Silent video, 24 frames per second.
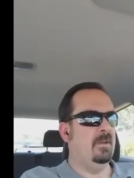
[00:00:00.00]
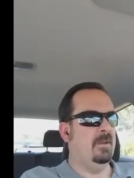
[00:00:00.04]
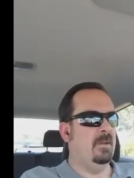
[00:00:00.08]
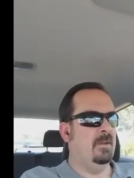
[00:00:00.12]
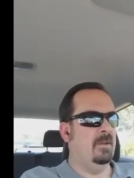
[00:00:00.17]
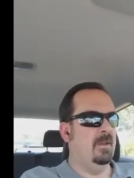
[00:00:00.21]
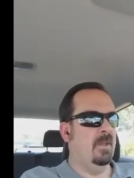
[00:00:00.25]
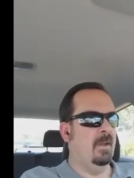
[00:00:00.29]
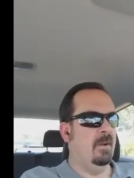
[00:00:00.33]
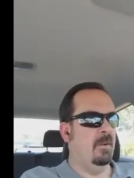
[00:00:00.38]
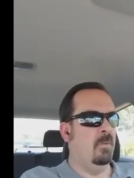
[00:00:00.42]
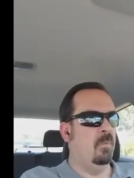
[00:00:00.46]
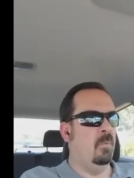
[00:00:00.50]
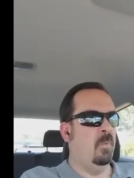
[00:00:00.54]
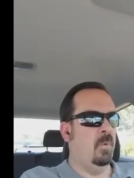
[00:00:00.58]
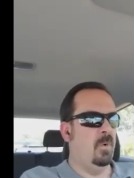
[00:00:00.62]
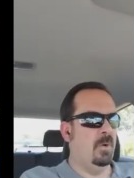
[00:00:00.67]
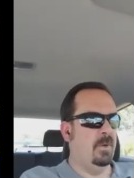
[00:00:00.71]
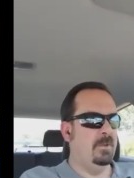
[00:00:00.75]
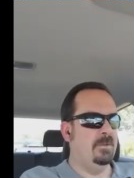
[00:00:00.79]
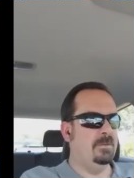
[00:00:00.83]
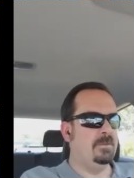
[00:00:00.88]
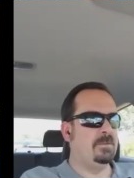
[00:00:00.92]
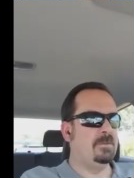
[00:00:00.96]
now
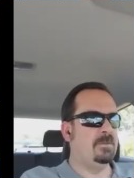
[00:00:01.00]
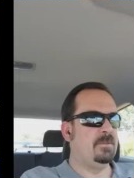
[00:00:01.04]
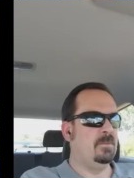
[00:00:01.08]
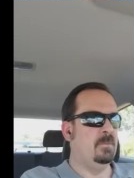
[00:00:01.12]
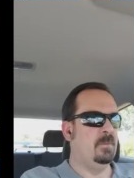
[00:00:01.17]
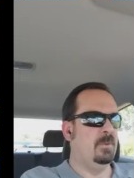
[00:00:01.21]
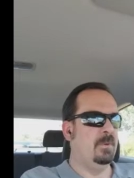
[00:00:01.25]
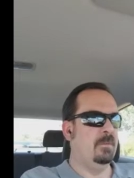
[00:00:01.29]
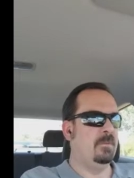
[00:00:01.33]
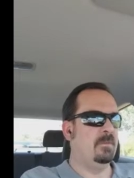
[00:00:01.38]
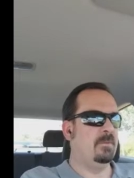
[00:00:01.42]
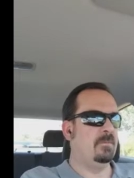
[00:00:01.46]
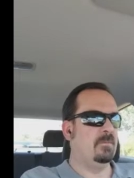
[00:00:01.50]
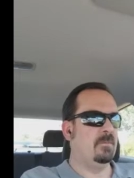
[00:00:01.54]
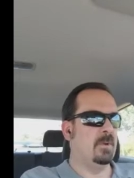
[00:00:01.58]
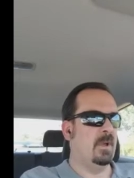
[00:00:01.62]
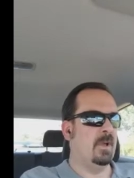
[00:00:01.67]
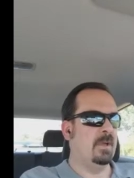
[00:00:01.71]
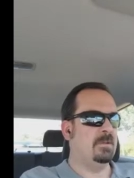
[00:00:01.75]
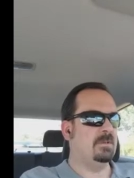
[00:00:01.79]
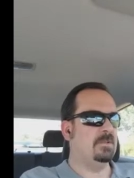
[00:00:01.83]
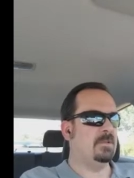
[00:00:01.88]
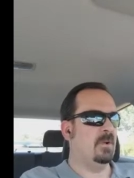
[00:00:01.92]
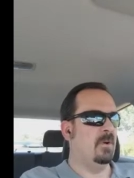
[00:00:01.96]
once with
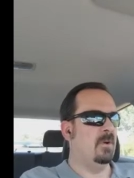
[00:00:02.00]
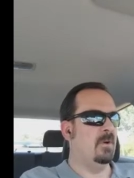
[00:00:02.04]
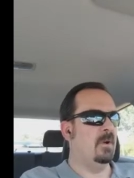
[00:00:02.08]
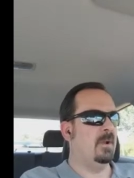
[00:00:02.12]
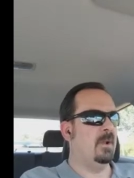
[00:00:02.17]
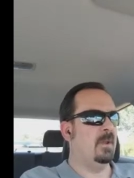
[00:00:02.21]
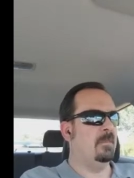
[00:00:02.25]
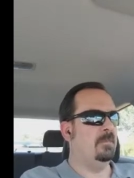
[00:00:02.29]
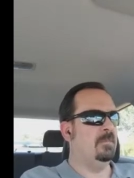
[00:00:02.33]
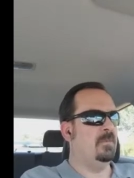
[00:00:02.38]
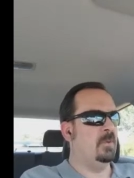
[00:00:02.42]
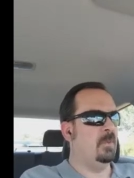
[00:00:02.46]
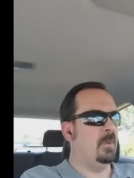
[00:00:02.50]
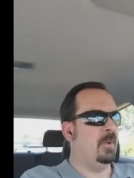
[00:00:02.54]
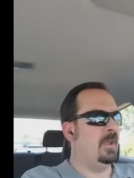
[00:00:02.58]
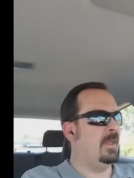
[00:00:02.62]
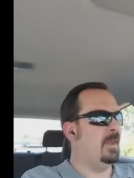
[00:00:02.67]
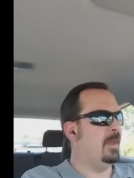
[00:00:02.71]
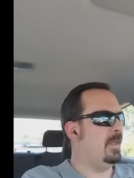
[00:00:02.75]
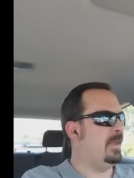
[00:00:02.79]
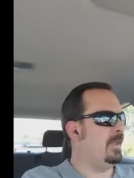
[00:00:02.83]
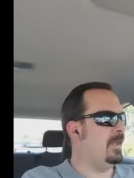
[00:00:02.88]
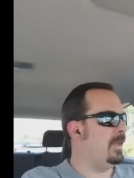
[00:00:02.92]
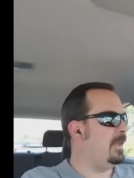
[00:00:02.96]
reichstar and i'm doing
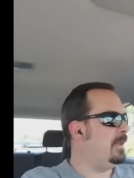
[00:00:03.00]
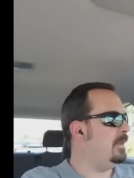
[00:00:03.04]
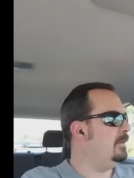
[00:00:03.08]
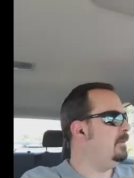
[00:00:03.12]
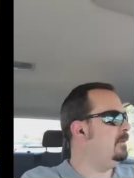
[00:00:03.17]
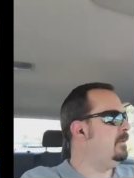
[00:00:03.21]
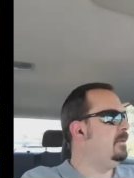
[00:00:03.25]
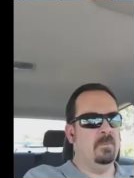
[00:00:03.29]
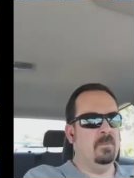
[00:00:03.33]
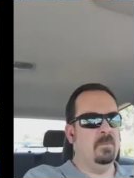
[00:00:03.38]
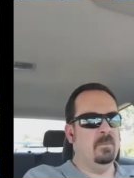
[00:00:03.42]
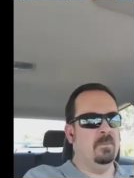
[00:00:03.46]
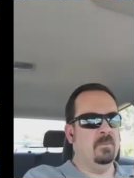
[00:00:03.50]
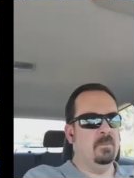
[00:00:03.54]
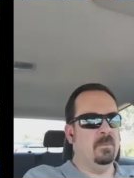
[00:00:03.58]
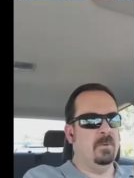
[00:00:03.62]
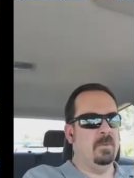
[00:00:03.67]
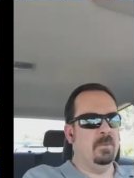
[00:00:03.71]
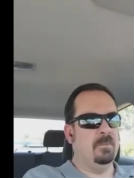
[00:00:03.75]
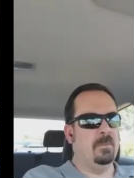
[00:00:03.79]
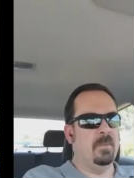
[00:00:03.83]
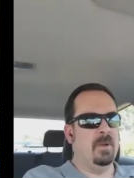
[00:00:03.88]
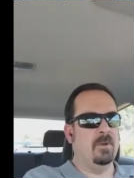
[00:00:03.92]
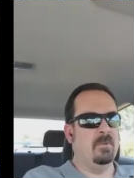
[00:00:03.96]
it again
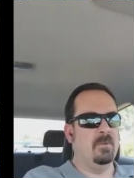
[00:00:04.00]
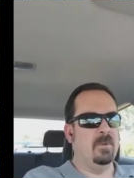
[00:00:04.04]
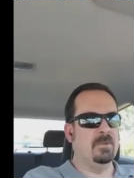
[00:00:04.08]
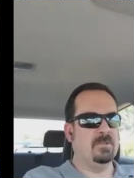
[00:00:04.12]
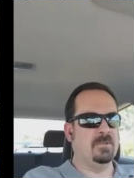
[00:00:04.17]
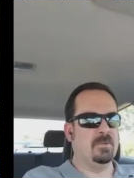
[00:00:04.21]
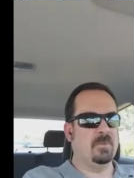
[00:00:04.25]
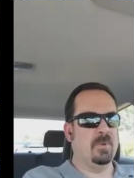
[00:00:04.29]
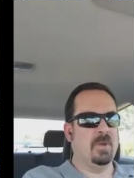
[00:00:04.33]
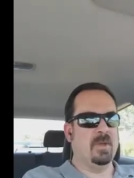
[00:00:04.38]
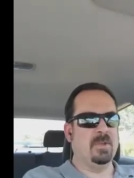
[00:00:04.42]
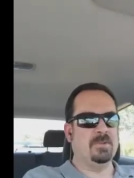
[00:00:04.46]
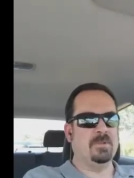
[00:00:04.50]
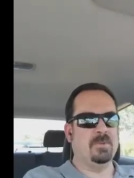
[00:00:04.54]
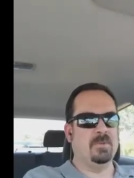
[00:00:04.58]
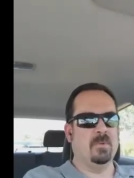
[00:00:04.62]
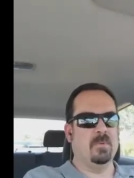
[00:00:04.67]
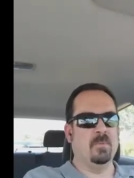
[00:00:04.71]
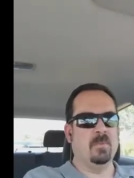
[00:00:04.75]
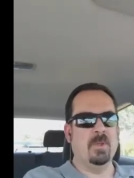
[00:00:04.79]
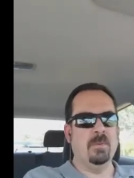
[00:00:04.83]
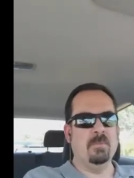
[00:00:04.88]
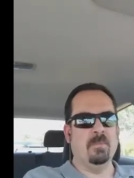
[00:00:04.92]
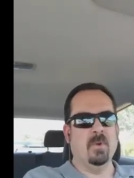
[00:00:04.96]
with my resurrection or
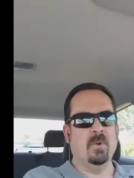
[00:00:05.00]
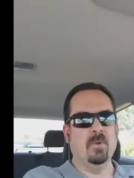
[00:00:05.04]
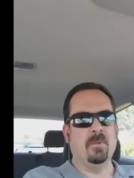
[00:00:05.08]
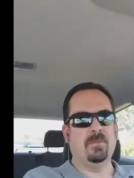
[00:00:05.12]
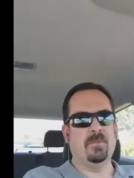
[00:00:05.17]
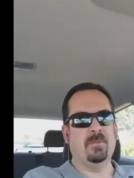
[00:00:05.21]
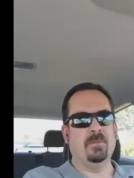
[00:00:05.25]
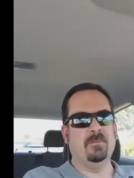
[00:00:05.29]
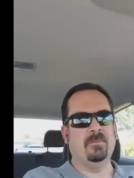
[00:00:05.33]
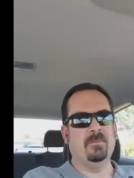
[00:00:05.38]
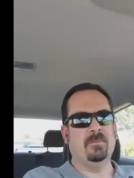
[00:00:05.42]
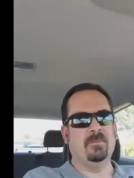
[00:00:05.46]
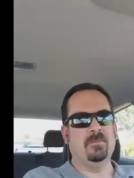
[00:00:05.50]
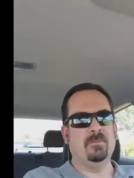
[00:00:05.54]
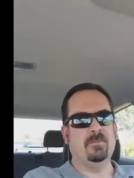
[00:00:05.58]
rebirth of